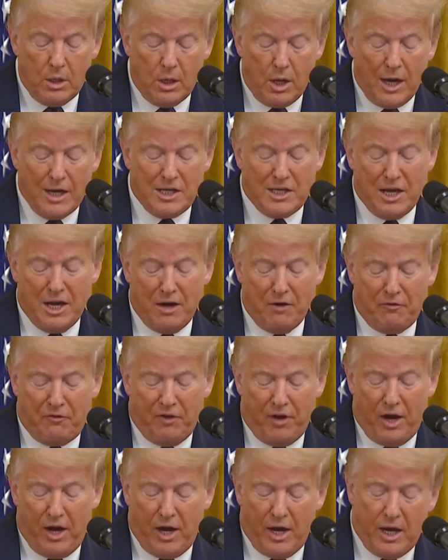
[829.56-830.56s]

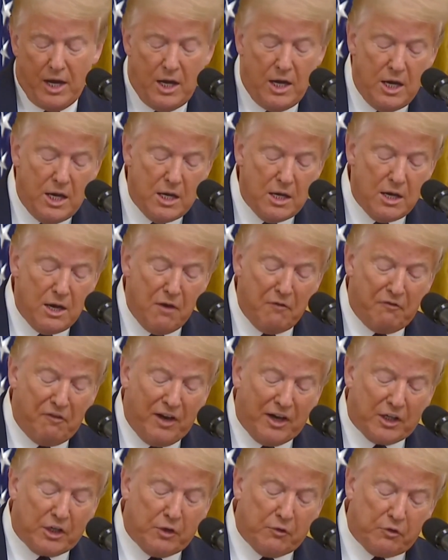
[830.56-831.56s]
Identify
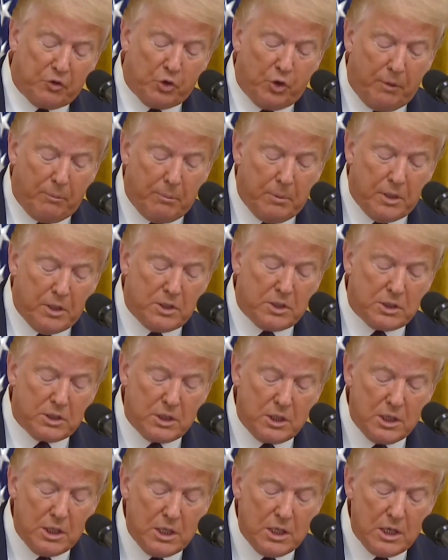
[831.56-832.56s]
effective treatments
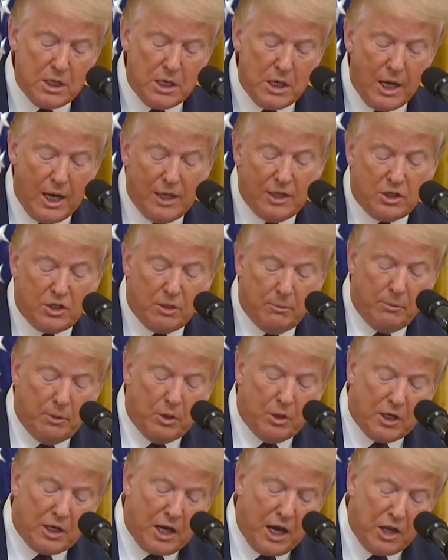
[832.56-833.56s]
and
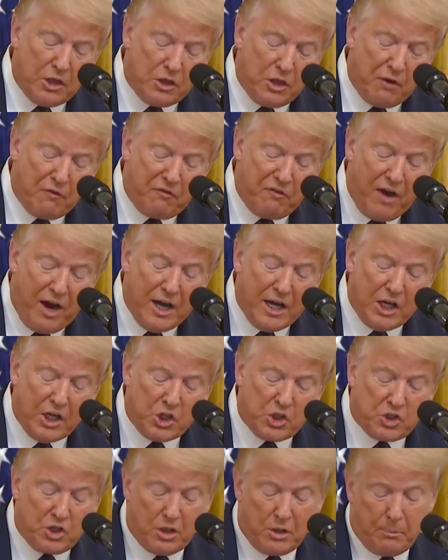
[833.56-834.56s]
communicate their
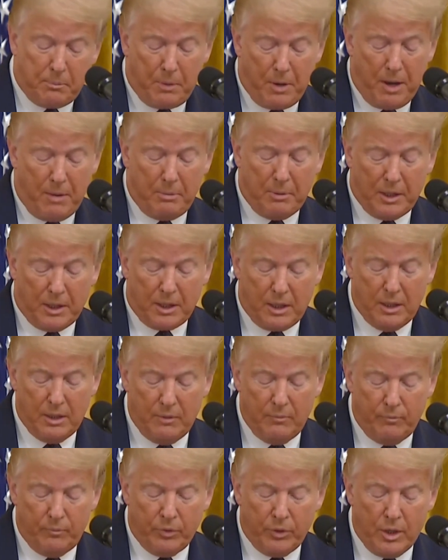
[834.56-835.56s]
findings to the public.
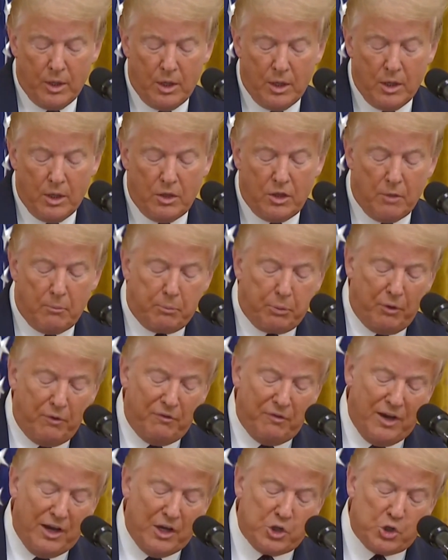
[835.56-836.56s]
The
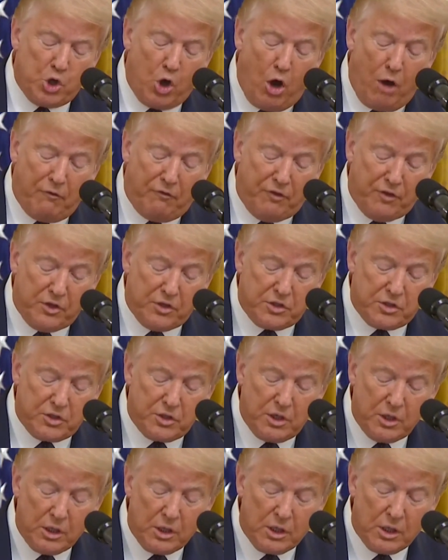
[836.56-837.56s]
Prevent's Office
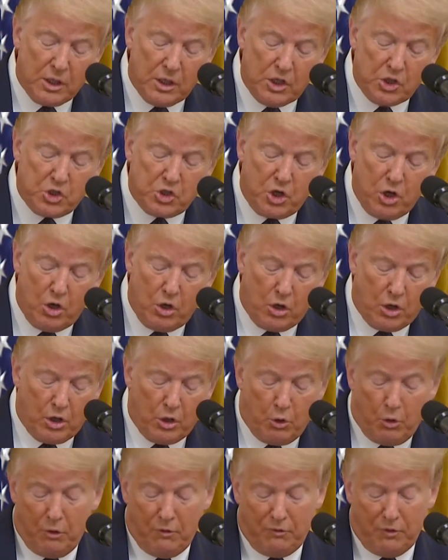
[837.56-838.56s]
is currently
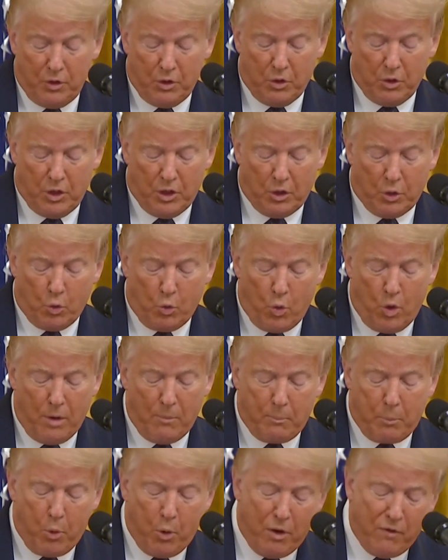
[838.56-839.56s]
reviewing the
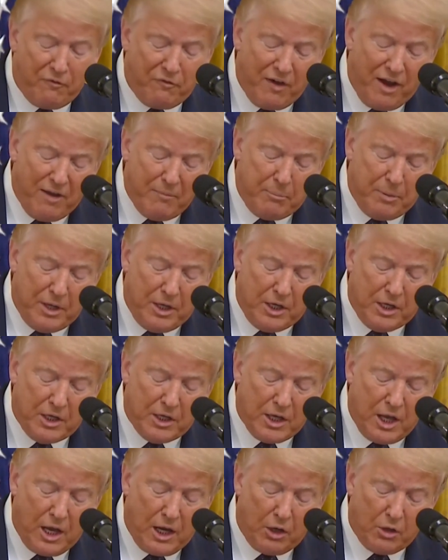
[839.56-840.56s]
$1.5 billion
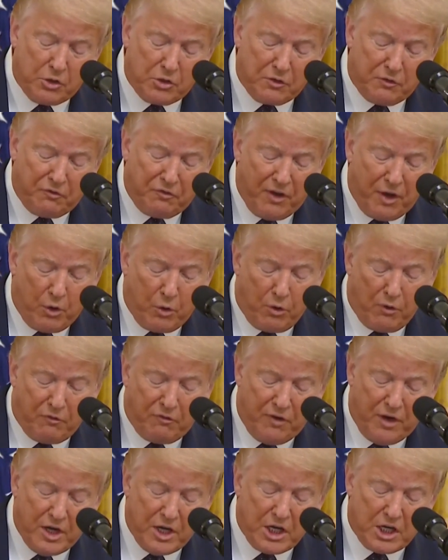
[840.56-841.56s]
of federal
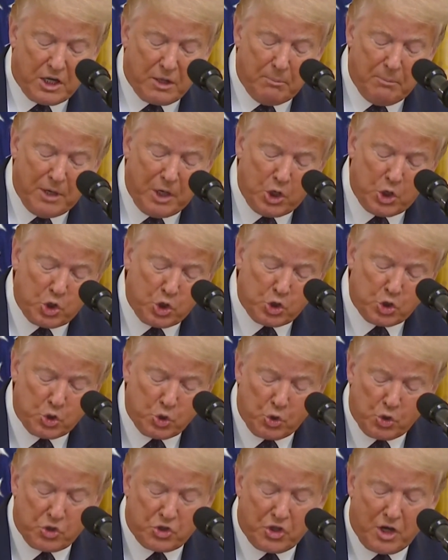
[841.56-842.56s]
funding committed to
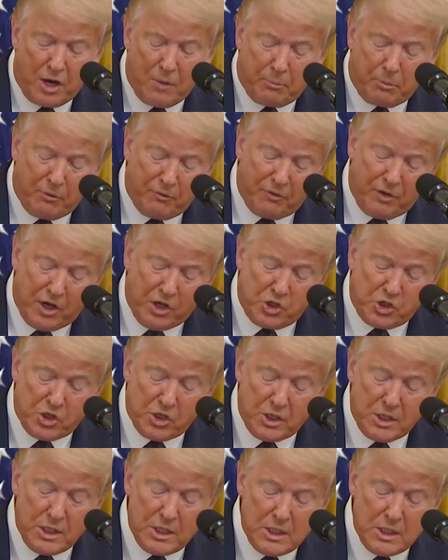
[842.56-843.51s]
suicide prevention